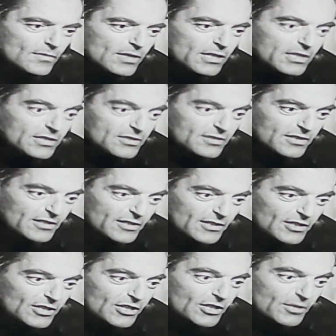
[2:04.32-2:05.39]
Melissa.
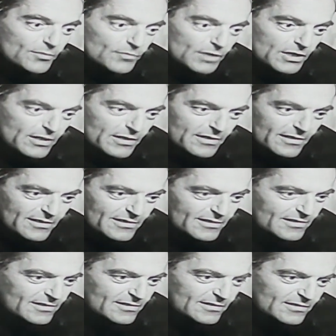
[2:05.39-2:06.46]
My
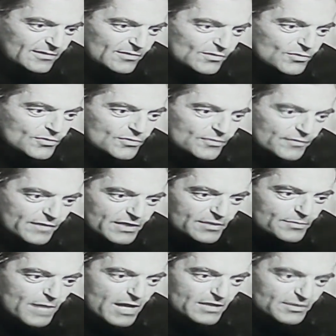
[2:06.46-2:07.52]
child, just
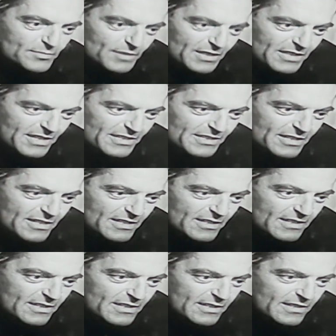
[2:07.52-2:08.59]
be patient a while
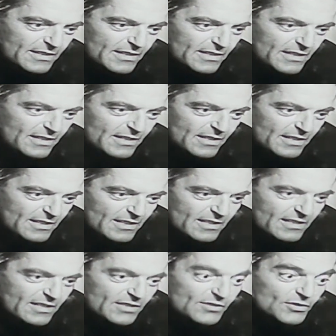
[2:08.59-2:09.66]
longer.
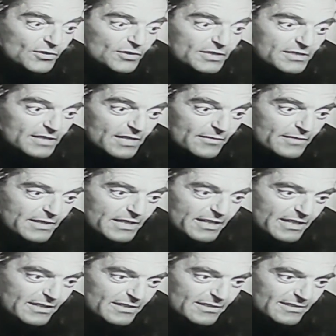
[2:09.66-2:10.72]
I'll save you,
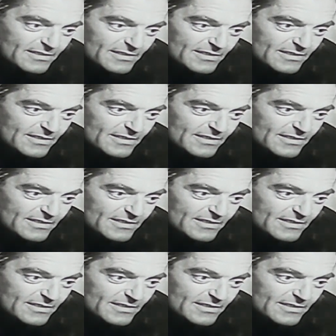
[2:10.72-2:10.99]
my dear.